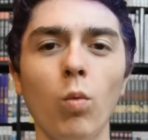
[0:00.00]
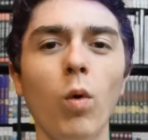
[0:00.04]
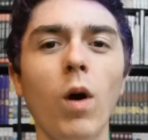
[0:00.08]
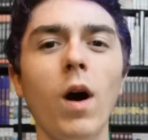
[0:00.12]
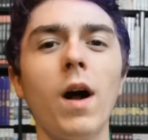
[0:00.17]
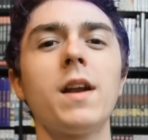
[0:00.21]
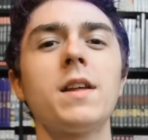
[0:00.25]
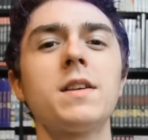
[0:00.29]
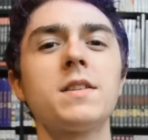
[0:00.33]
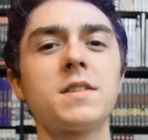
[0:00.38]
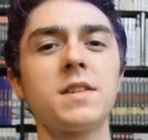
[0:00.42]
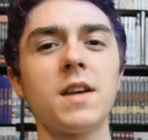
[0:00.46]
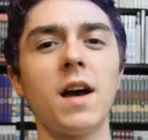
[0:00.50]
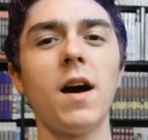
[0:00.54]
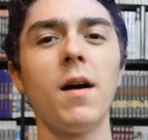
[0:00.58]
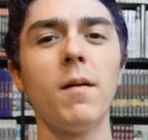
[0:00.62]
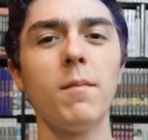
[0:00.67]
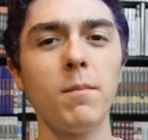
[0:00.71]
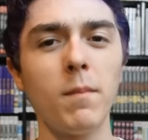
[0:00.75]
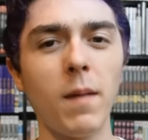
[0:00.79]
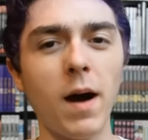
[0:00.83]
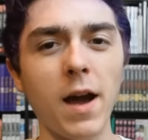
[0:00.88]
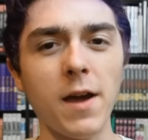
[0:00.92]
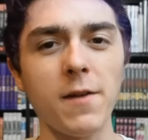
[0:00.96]
What is
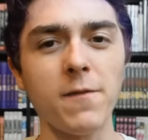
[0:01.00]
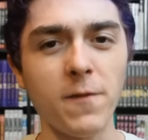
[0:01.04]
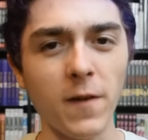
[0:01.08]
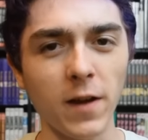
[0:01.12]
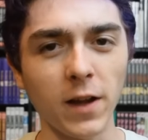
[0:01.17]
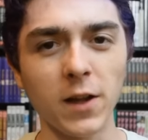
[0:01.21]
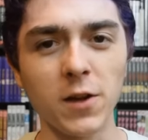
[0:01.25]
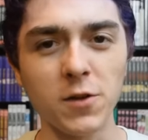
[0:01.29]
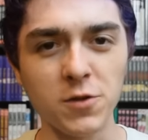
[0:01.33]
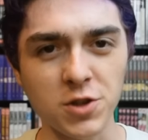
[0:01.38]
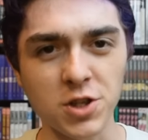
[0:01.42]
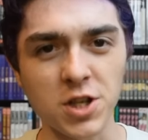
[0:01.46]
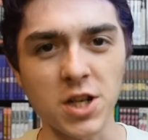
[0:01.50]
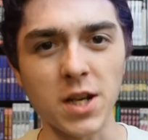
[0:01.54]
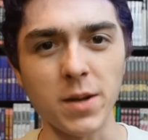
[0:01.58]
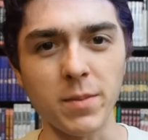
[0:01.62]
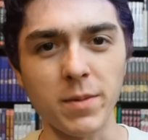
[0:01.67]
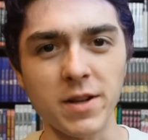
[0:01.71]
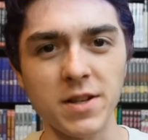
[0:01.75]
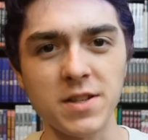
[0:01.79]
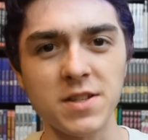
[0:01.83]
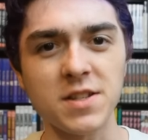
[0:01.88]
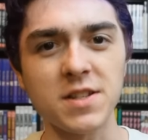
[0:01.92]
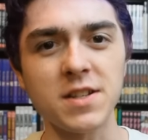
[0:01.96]
up, my fellow
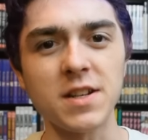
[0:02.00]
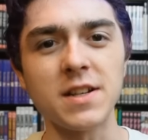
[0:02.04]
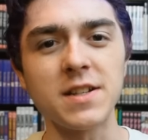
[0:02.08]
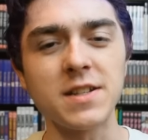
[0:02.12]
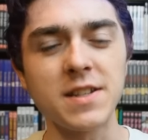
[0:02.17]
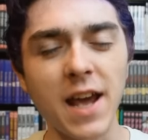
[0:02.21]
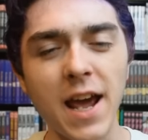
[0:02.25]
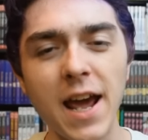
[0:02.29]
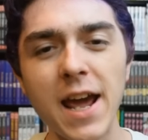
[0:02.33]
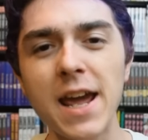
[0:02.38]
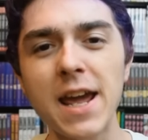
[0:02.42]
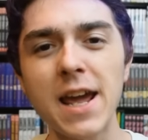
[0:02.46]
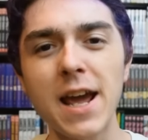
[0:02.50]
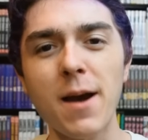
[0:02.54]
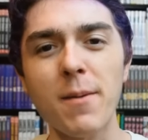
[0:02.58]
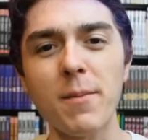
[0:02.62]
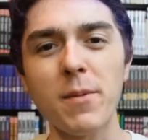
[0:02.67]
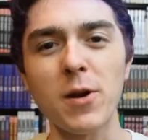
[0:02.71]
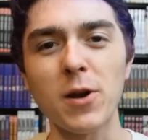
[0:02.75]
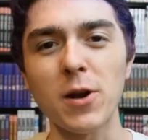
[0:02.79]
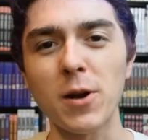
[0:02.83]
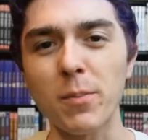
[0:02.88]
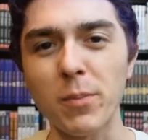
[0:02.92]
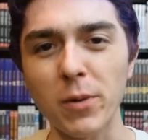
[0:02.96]
chibits? Today, I'm
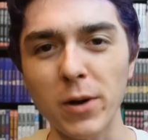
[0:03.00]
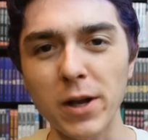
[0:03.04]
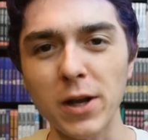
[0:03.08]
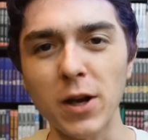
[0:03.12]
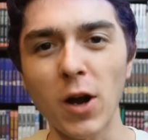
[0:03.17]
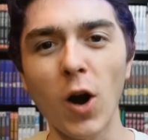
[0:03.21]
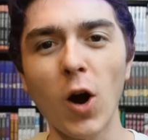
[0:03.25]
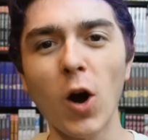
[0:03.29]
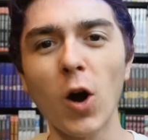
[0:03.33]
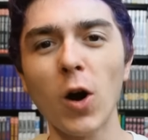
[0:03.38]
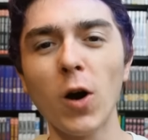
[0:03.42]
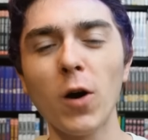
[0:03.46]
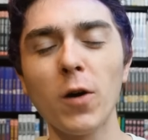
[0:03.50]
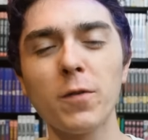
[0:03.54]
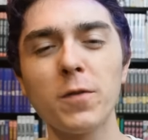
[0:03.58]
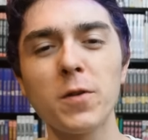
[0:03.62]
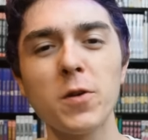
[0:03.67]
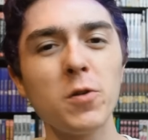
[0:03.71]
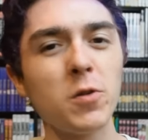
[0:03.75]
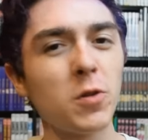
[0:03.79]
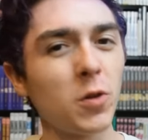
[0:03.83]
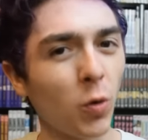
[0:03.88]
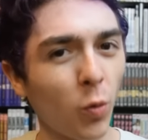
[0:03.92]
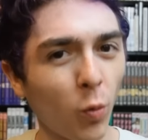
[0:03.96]
here to bring all of
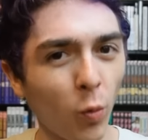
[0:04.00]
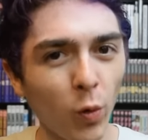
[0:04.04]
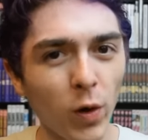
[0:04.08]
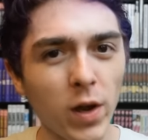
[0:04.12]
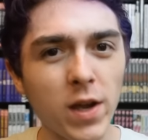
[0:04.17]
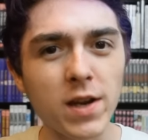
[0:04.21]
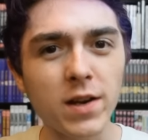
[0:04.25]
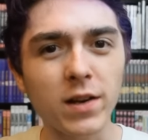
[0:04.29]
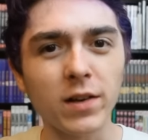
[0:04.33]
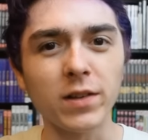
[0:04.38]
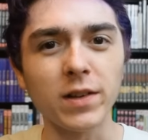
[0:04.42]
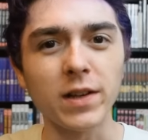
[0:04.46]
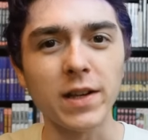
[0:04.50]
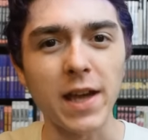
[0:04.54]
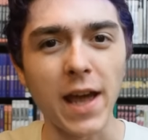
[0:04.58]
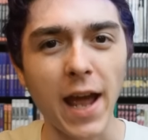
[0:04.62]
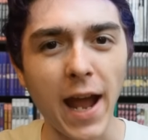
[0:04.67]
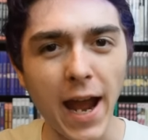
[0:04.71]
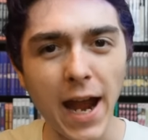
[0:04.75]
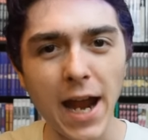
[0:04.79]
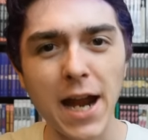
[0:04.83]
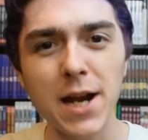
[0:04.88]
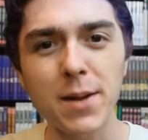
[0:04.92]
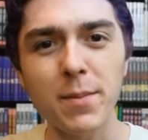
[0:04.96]
you the weekly
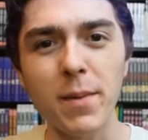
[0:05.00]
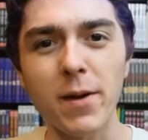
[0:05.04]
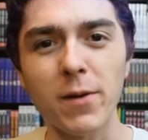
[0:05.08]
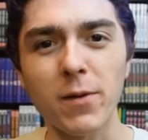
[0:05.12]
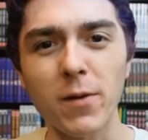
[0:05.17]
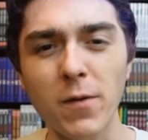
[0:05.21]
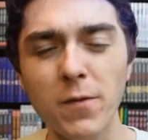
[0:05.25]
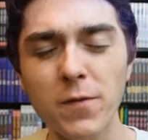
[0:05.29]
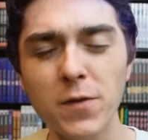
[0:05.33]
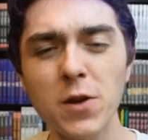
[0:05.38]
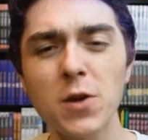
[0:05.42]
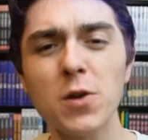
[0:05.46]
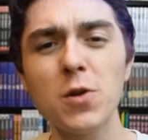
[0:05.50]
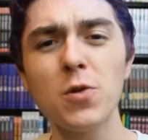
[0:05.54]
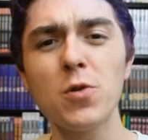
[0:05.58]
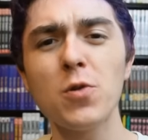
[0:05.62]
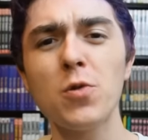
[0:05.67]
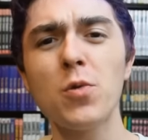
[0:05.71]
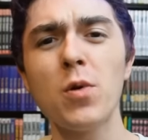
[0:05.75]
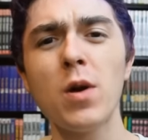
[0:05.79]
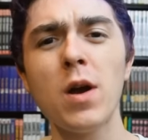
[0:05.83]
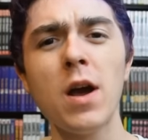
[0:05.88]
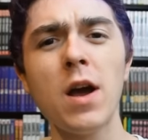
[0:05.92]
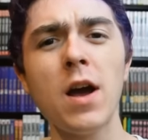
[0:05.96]
anime
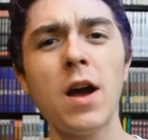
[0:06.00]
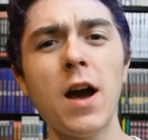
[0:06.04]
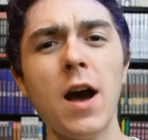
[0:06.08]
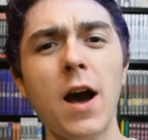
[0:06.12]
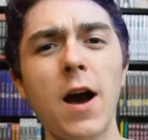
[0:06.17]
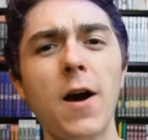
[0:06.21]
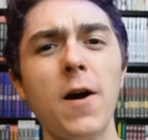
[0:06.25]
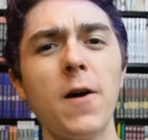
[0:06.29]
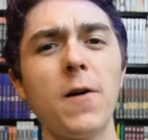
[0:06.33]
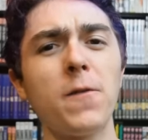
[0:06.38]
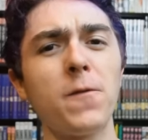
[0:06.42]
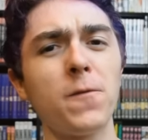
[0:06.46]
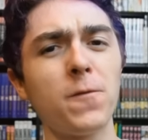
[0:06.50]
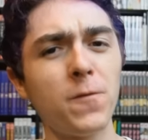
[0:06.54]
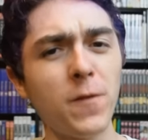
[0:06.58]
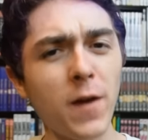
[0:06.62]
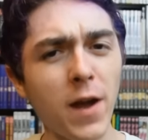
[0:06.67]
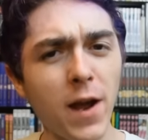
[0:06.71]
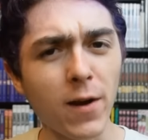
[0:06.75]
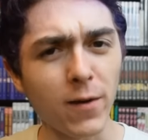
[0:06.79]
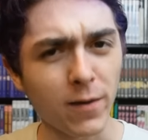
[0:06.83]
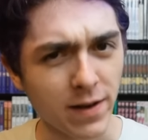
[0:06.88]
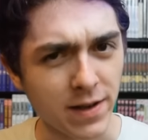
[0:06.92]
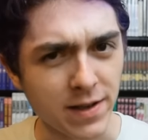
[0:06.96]
review of
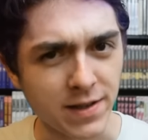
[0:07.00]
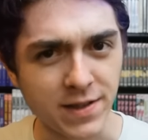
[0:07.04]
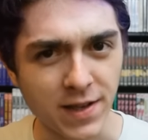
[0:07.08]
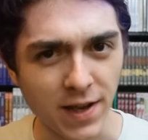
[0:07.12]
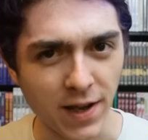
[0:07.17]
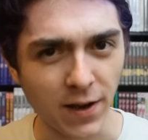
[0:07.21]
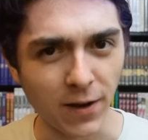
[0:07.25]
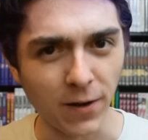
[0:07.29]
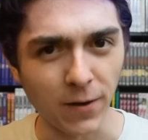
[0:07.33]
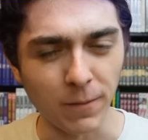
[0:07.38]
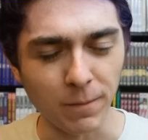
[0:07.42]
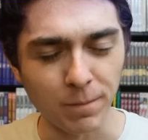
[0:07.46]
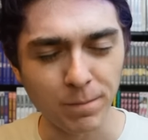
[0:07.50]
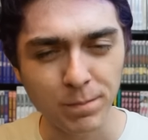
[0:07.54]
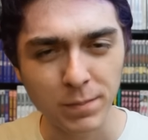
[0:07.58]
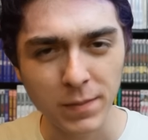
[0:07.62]
Fairy Tail.